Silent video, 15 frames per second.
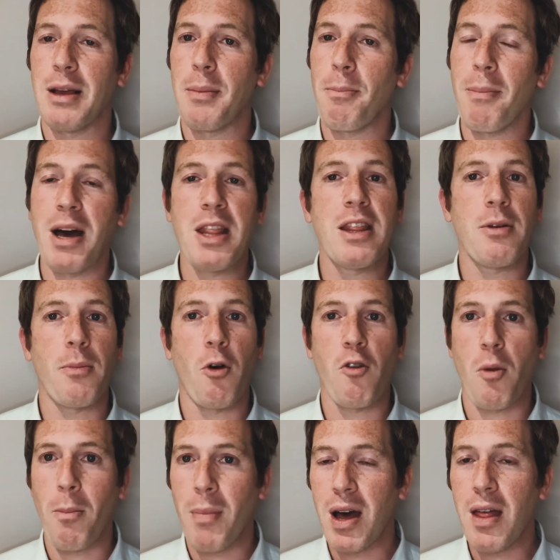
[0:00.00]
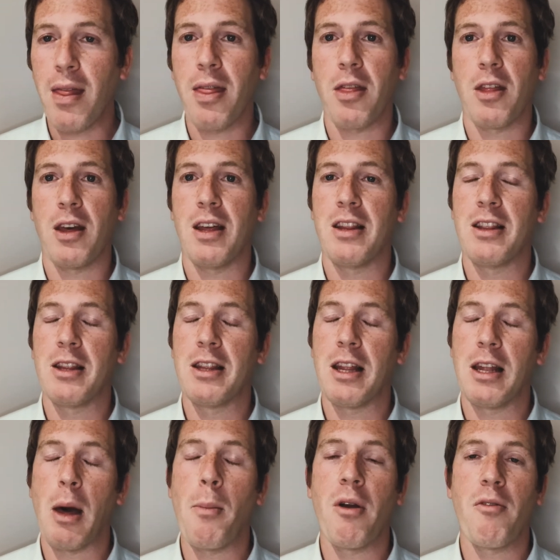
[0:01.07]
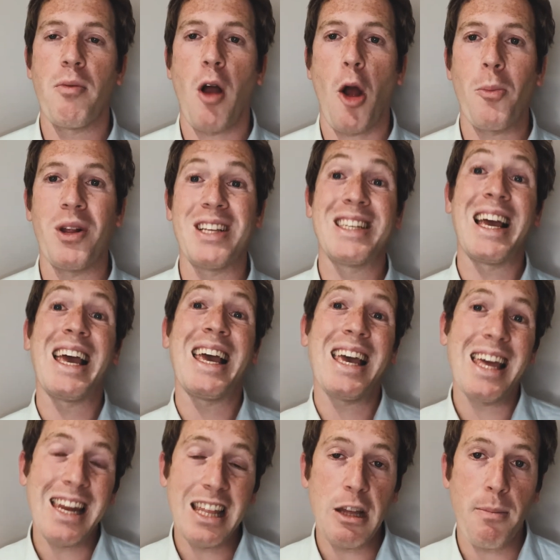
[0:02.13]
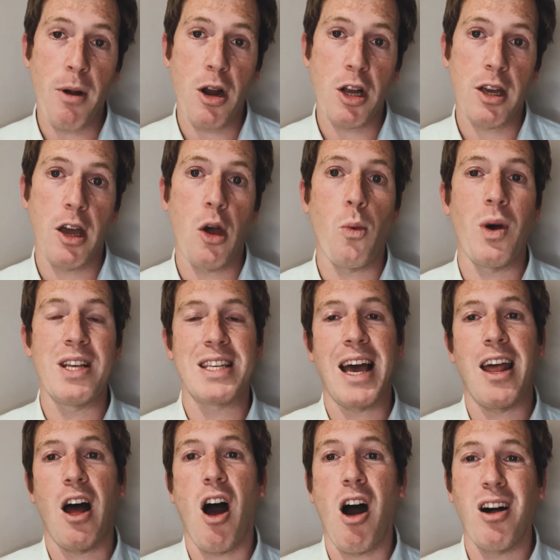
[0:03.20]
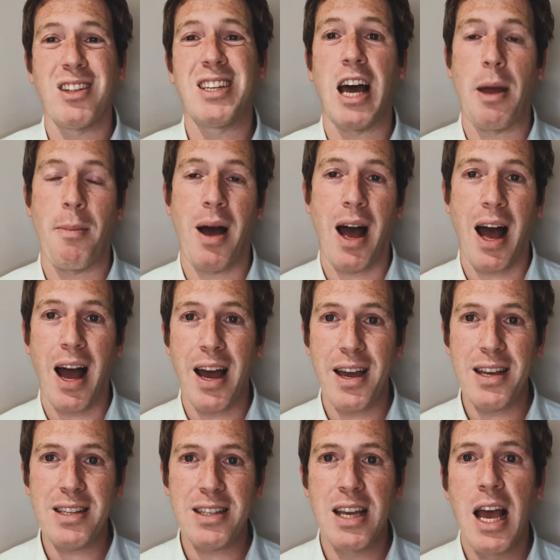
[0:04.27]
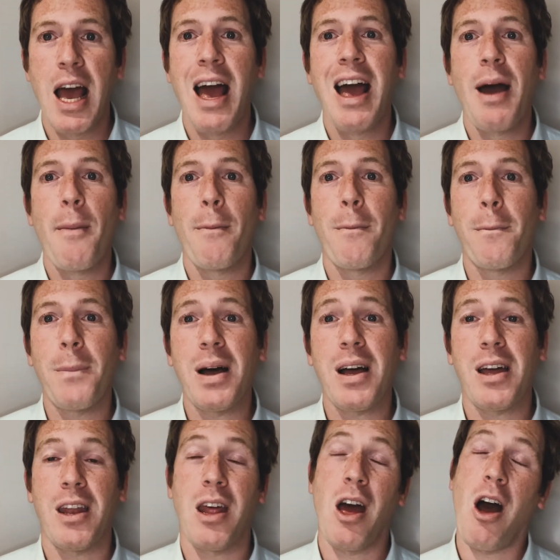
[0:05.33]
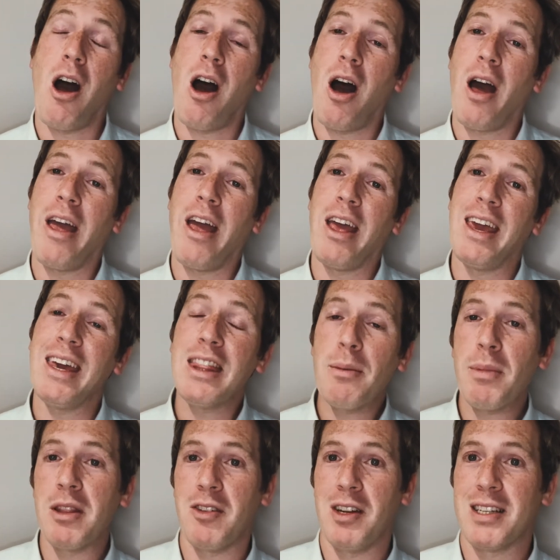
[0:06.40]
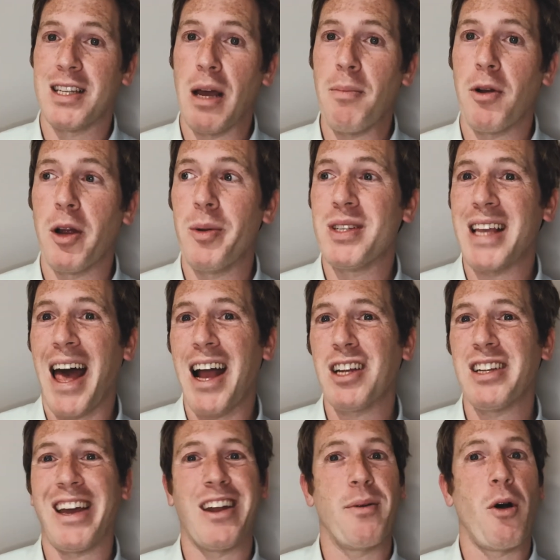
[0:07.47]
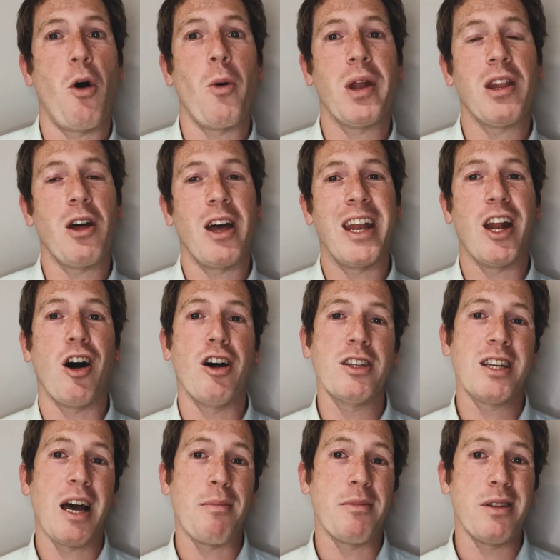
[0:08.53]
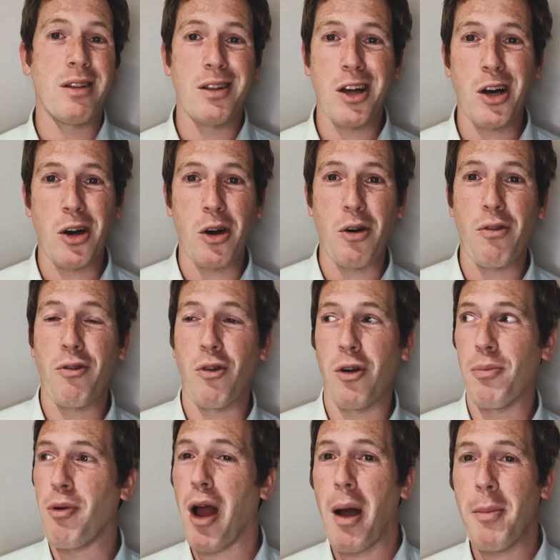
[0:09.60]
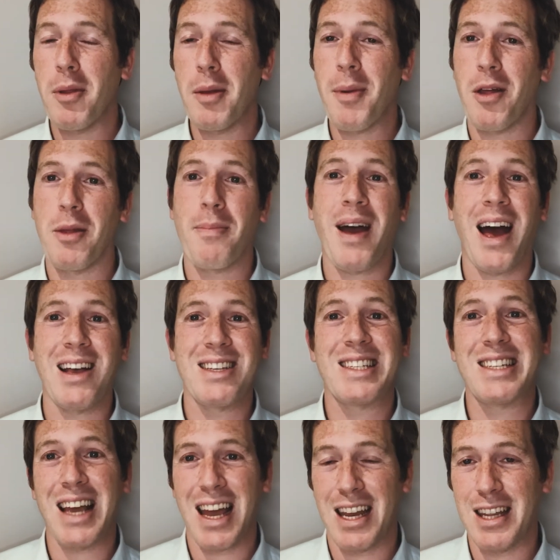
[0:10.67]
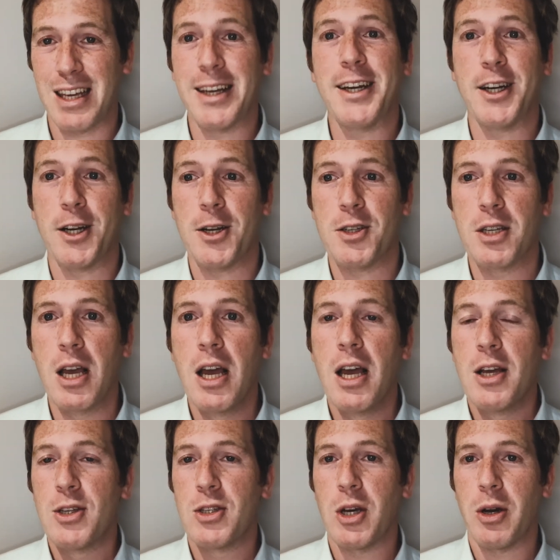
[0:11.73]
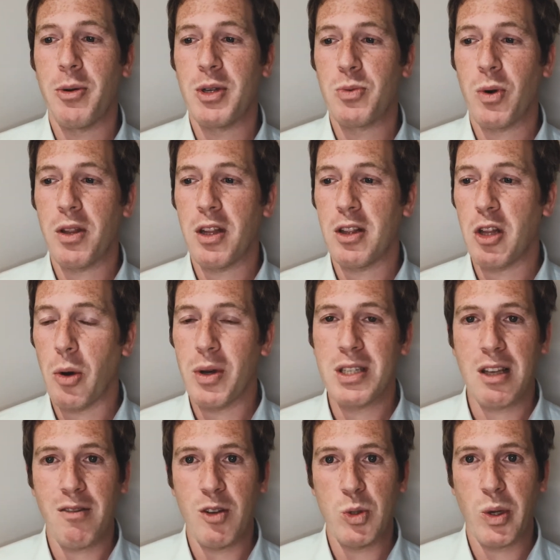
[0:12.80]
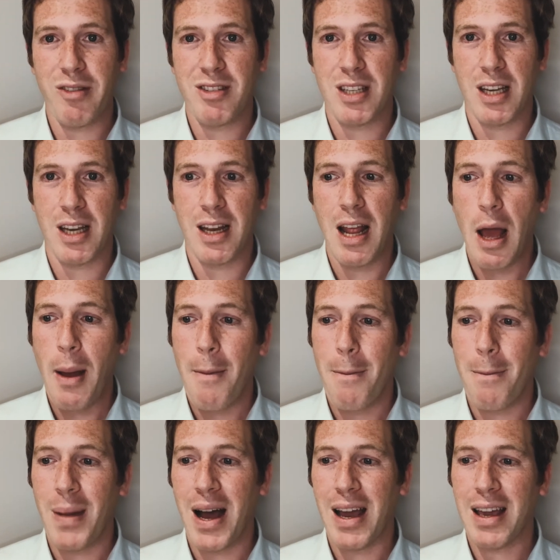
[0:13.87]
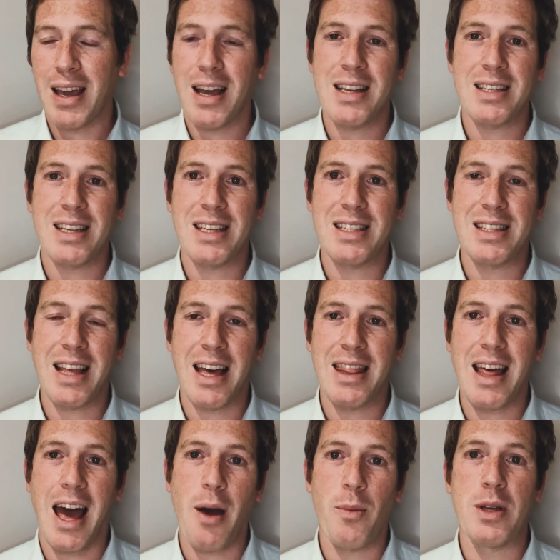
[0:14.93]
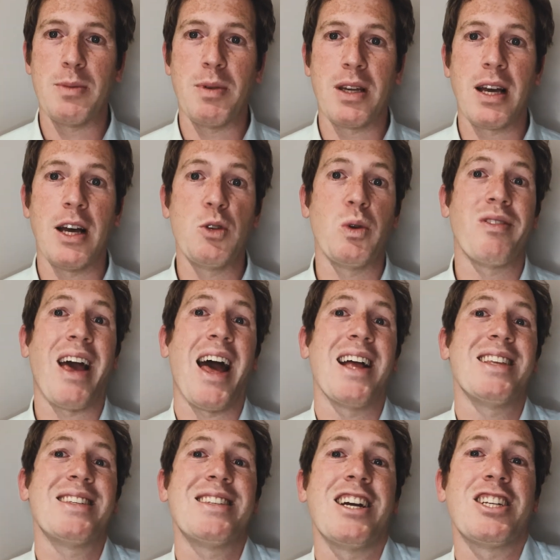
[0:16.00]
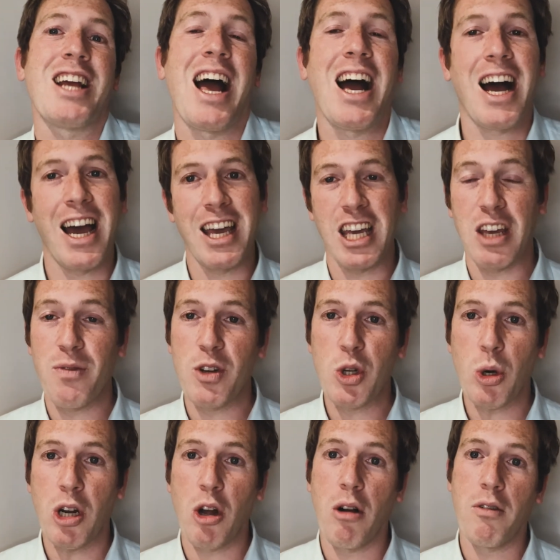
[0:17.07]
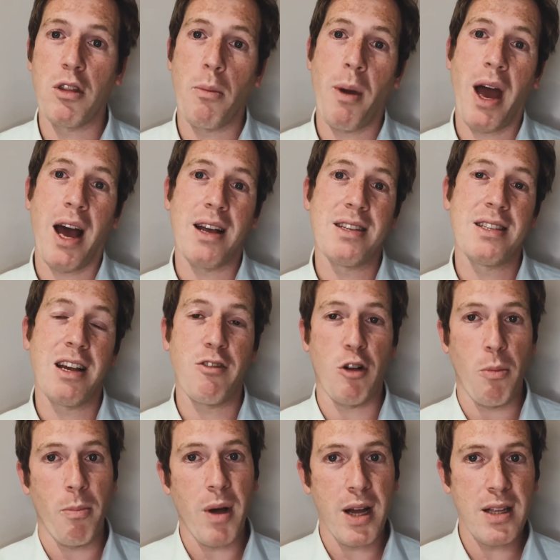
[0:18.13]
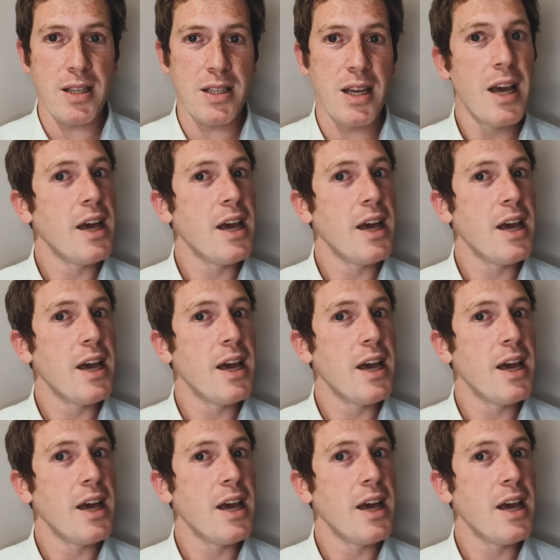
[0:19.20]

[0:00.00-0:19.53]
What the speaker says: month over month, the number of properties hitting the market was at all-time highs. But in the month of December, it was actually at an all-time low for probably about the past 10 years. So it was one of the lowest levels we've seen. My guess is that was because we've had such high inventory over the past several months